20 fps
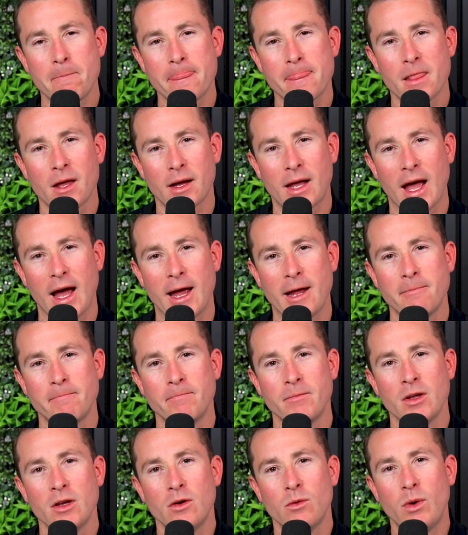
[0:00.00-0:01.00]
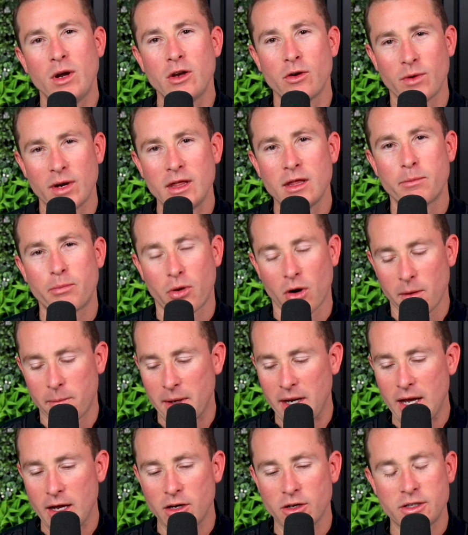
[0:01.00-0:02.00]
okay, when you're in the
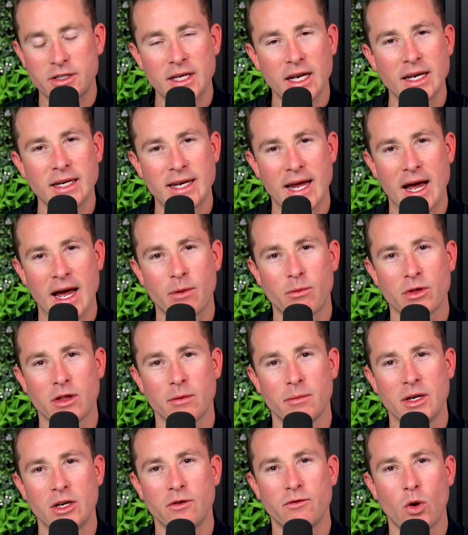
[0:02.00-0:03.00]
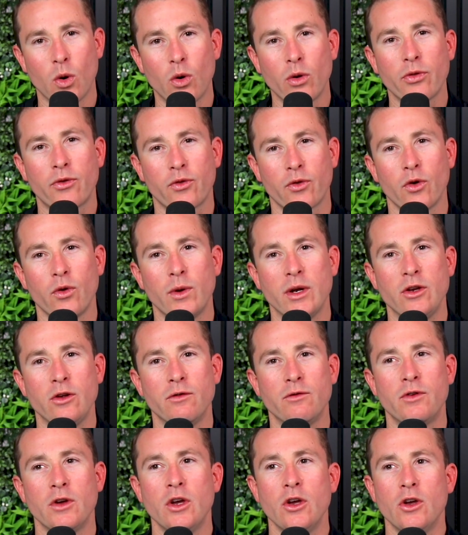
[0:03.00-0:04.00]
property and you're sitting down with them and you've gone through and
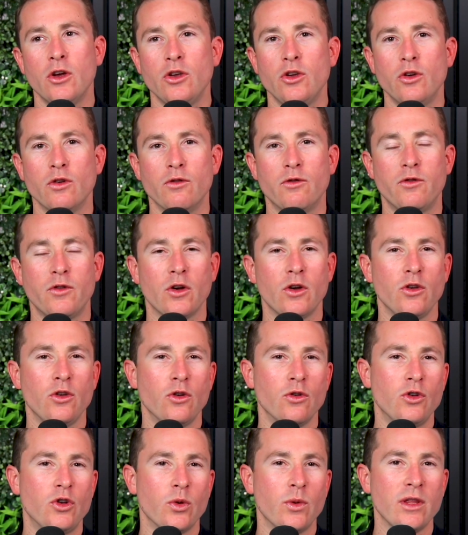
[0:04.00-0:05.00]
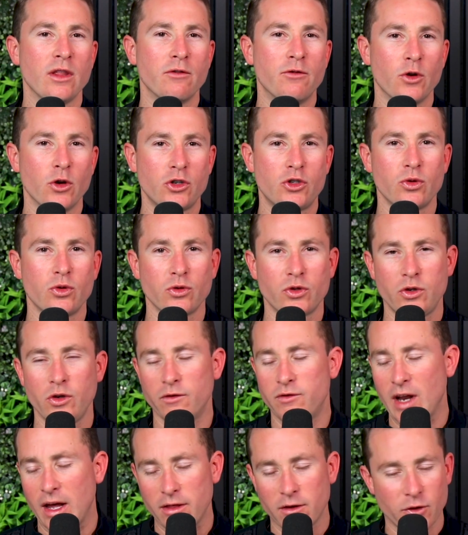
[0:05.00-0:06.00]
you've done the
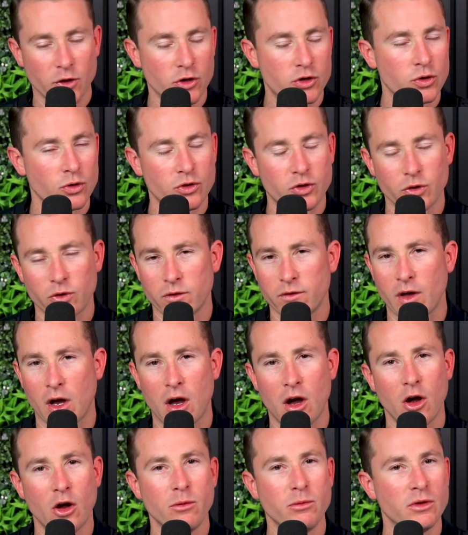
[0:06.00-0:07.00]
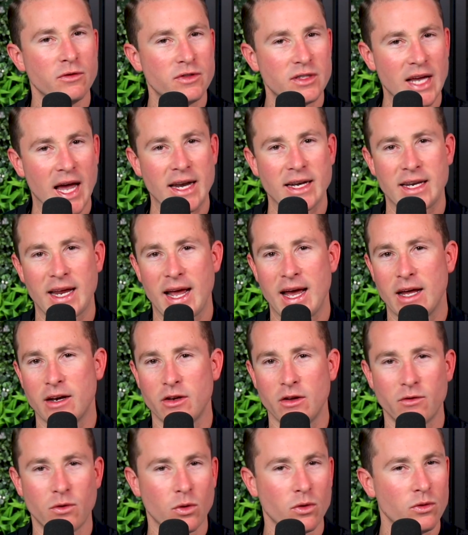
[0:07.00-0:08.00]
virtual tour of the home, you've sat down,
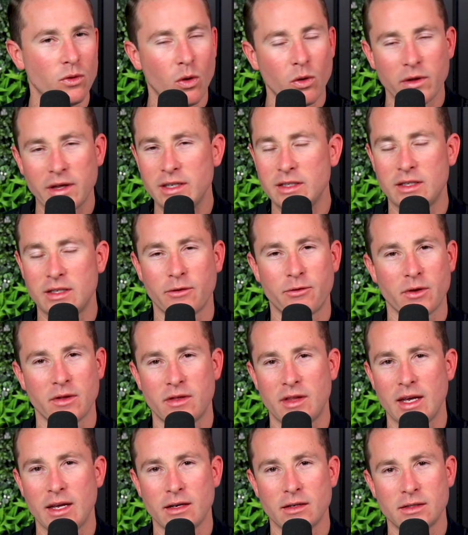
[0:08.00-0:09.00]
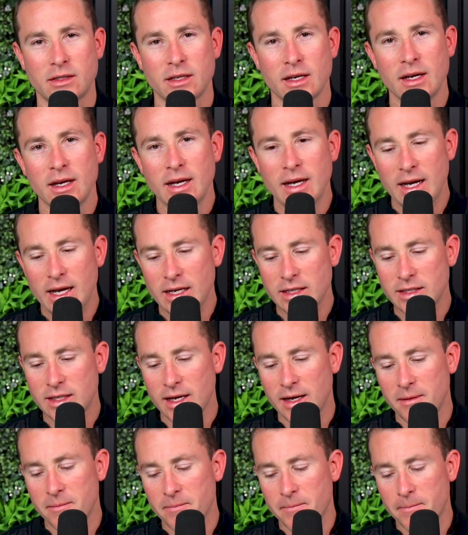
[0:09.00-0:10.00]
you've all these different things, is that